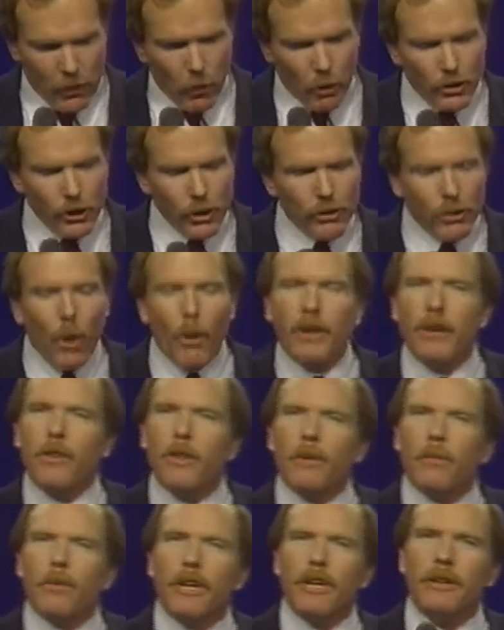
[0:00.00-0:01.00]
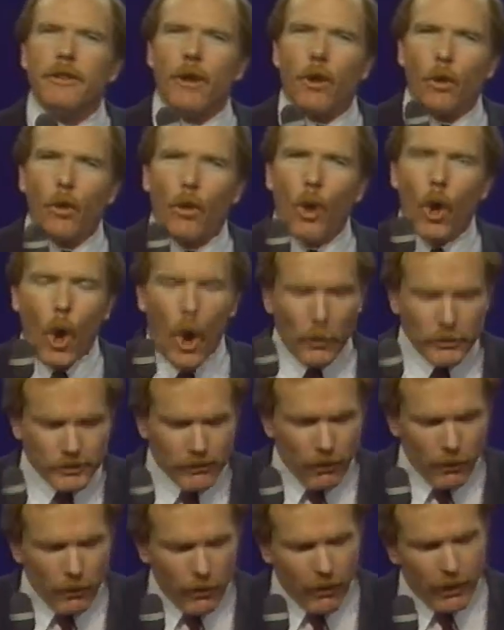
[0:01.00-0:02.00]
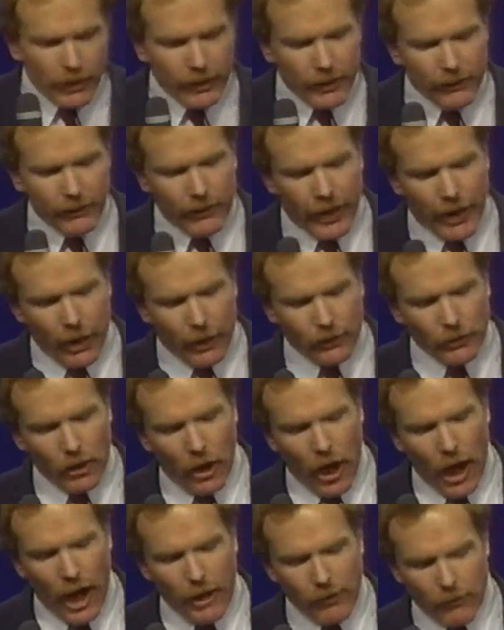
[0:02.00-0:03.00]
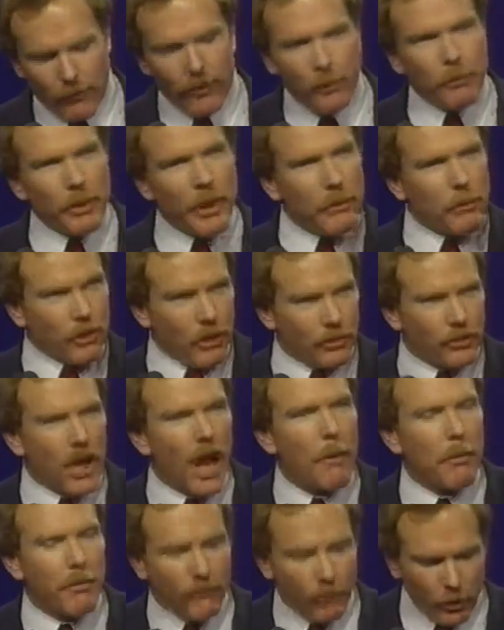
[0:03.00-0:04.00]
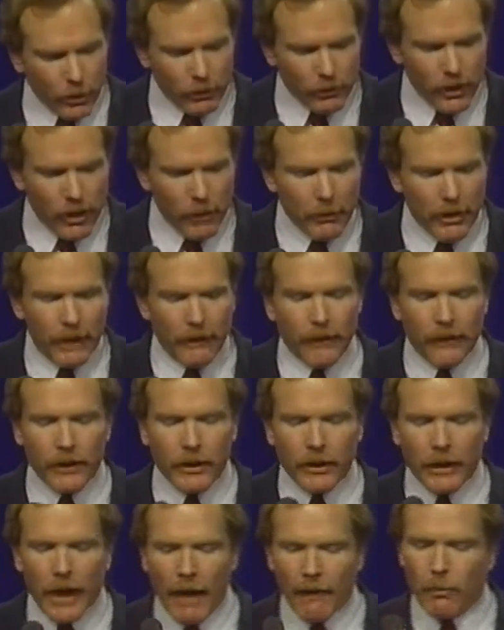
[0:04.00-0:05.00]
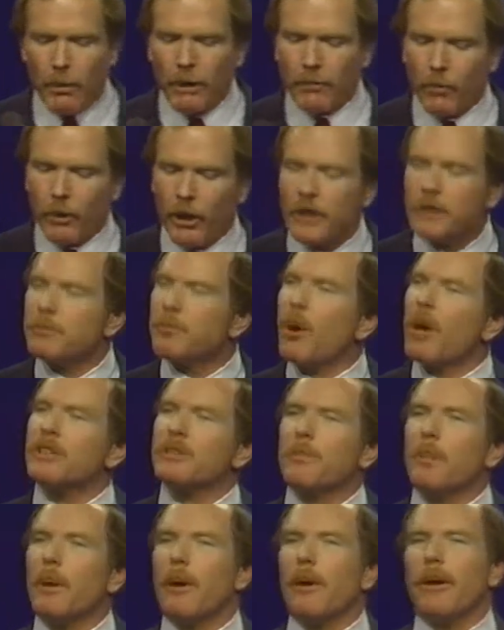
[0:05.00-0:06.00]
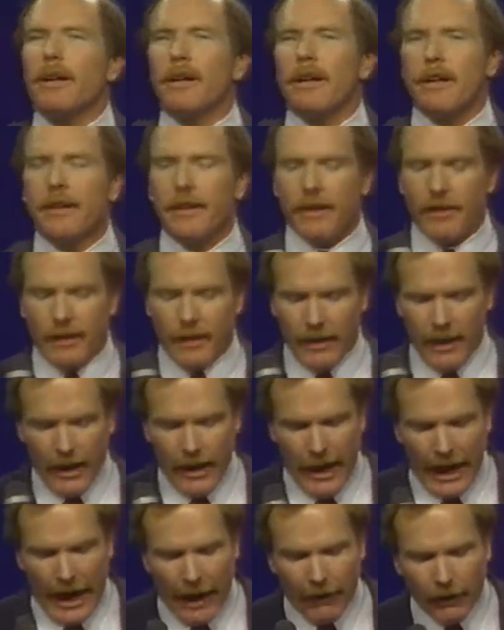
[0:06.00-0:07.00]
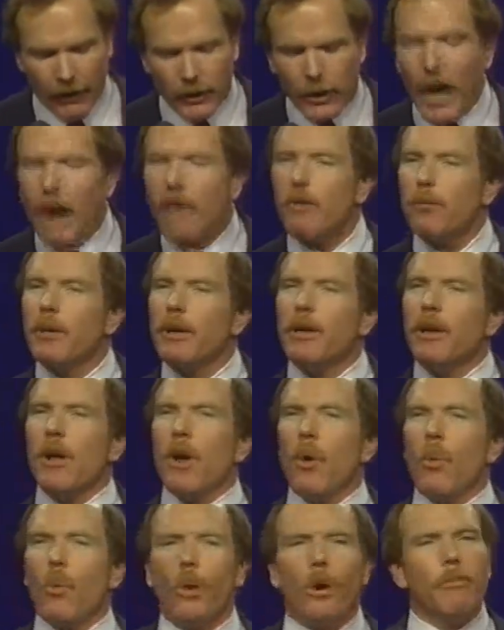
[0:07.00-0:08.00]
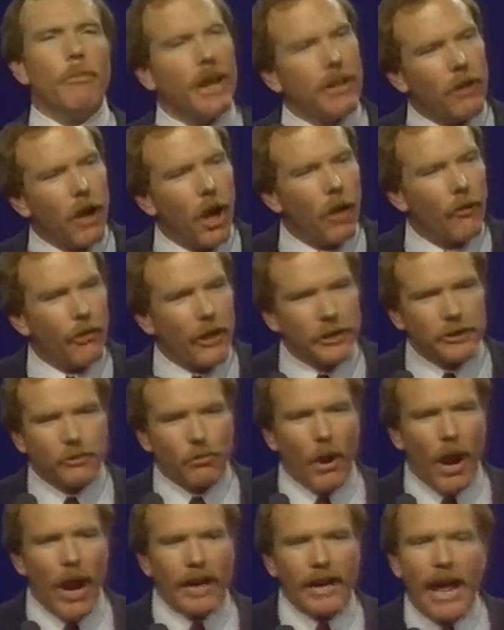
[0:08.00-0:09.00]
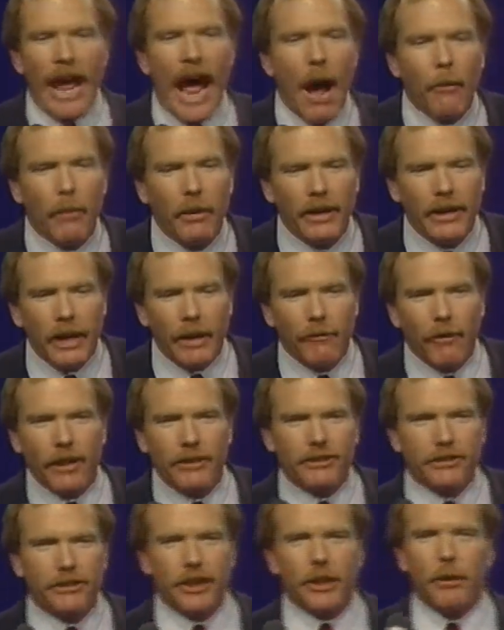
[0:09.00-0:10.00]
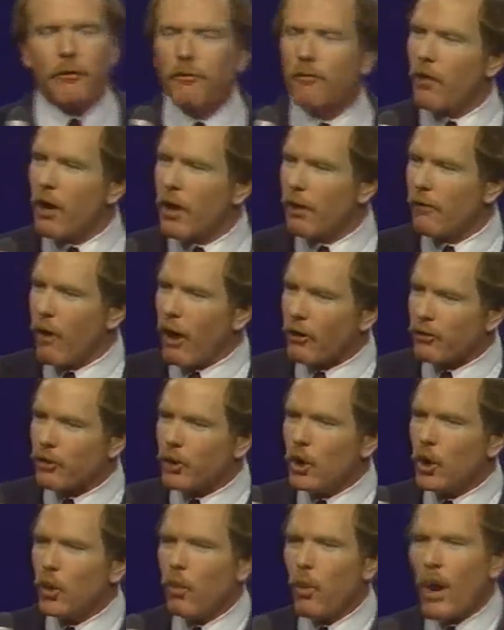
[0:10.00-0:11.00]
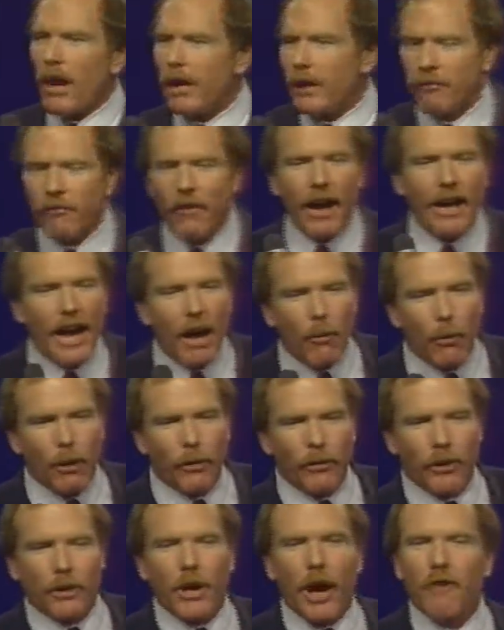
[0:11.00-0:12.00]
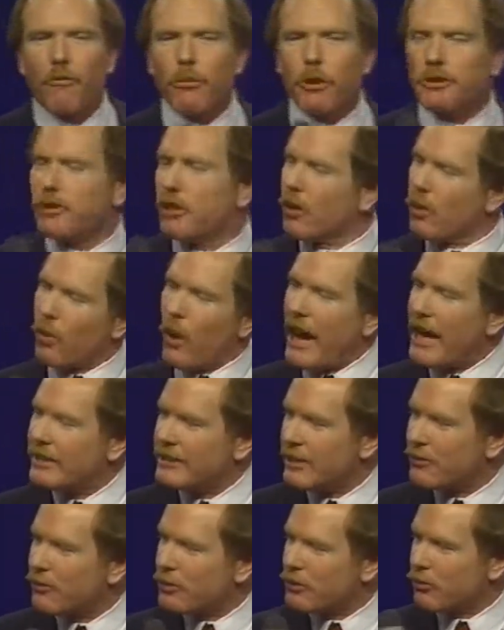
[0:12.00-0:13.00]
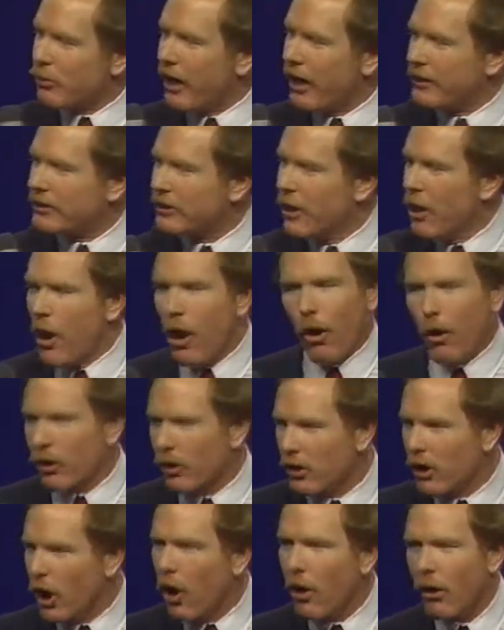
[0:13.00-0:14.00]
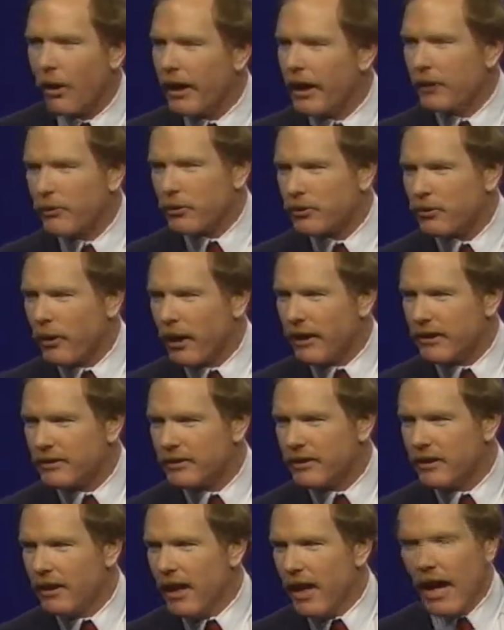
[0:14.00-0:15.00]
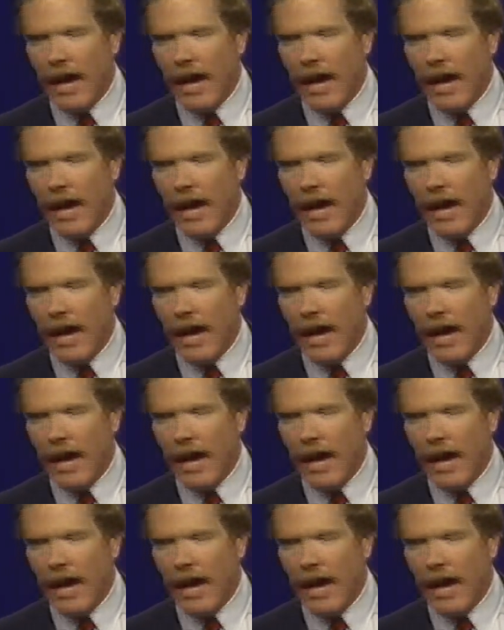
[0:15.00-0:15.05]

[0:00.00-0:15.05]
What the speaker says: When you go into the homes of America, the people are taught before you come in that the government brings prosperity. And the government will make all things right. How many of us sit in front of our tube waiting to find out whether the government is going to raise interest rates or lower interest rates?